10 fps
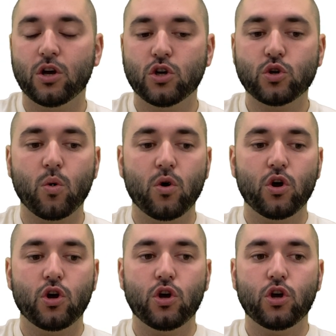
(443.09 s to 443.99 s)
So,
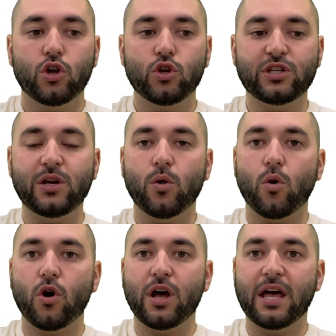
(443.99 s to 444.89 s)
you see,
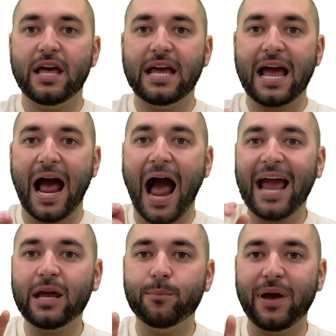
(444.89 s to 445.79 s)
I
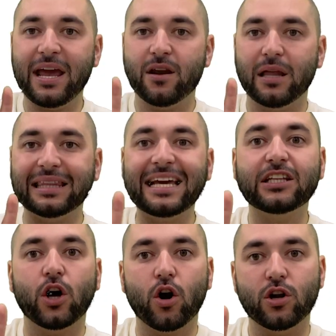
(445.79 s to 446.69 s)
can paint linked
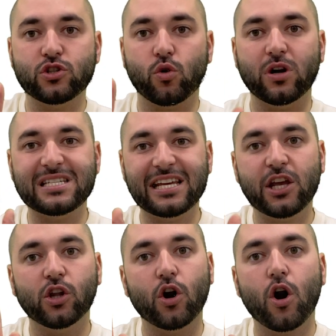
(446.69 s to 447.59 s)
hearts or a
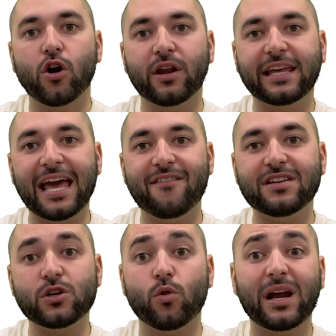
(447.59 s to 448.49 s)
singular heart on a
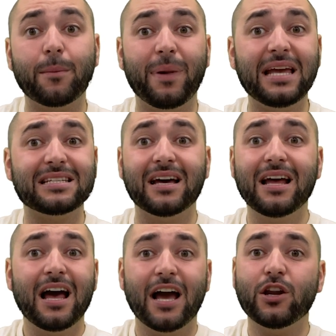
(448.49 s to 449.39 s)
canvas, or I can paint
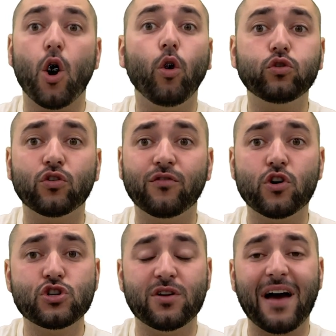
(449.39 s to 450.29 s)
an altered version of